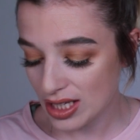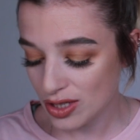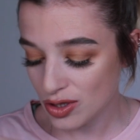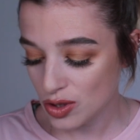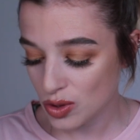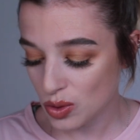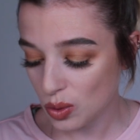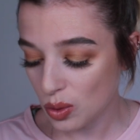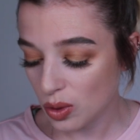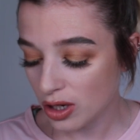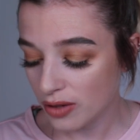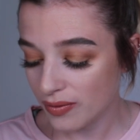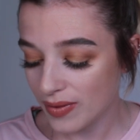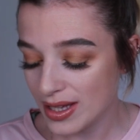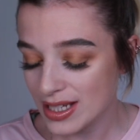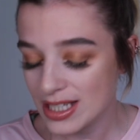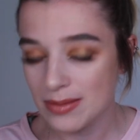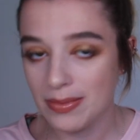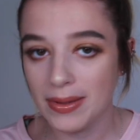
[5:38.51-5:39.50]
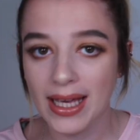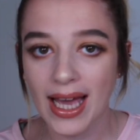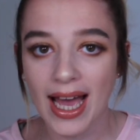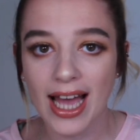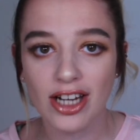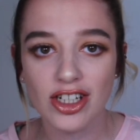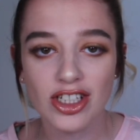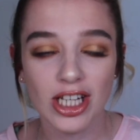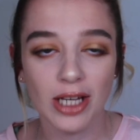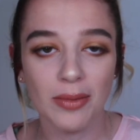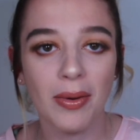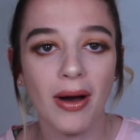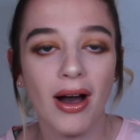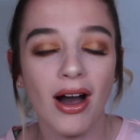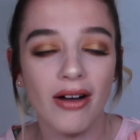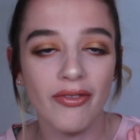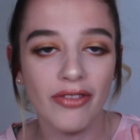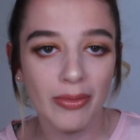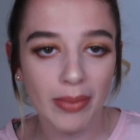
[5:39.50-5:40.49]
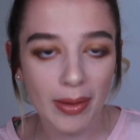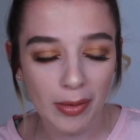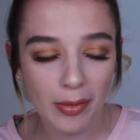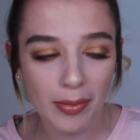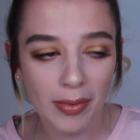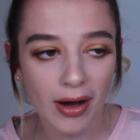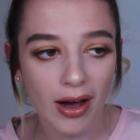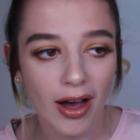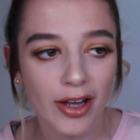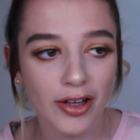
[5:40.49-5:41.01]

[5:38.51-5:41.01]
stalk of it to be actually a part of the bubble bar